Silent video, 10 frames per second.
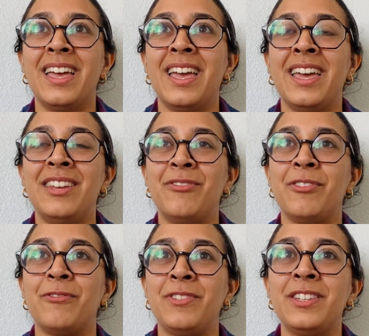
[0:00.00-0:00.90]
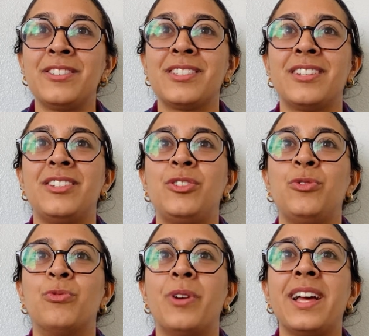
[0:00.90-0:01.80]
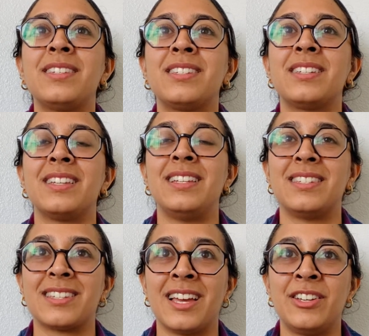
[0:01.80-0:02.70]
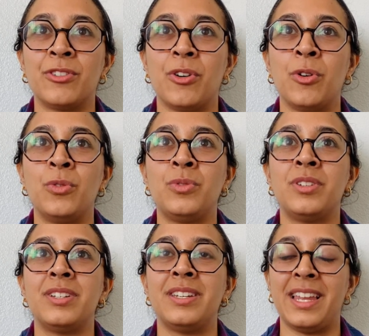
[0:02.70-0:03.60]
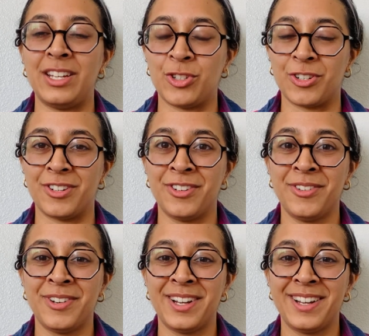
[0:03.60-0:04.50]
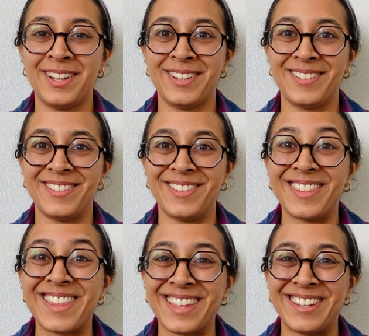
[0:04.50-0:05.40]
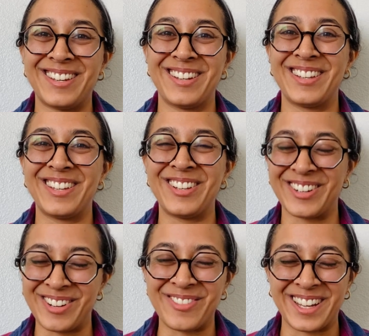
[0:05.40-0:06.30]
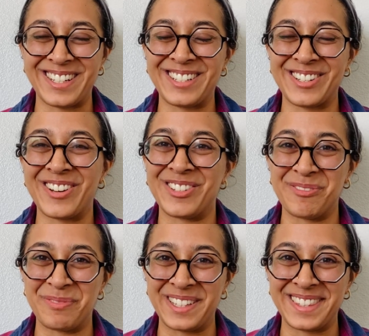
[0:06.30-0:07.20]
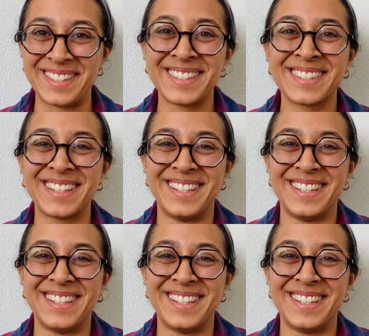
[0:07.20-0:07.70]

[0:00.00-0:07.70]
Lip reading: and if it feels good to rest inside your own nature, then you're invited to contemplate this.